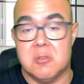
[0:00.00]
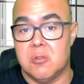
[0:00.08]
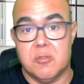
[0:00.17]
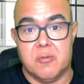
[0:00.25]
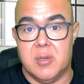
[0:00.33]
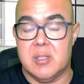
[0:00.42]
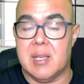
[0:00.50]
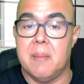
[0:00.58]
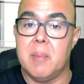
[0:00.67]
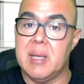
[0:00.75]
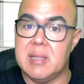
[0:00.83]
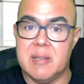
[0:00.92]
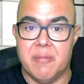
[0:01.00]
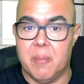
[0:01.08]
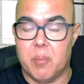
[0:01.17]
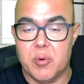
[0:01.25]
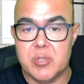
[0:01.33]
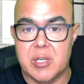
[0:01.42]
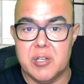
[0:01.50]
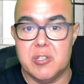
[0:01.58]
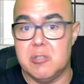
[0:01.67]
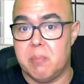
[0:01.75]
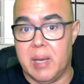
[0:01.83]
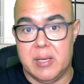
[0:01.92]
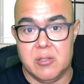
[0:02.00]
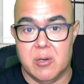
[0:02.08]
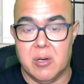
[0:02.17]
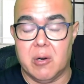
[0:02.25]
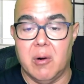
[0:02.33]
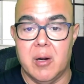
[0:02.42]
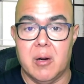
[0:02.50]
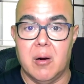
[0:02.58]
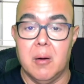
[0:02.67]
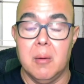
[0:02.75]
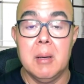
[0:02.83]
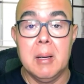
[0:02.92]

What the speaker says: Those fees can be different percentages based on a credit card.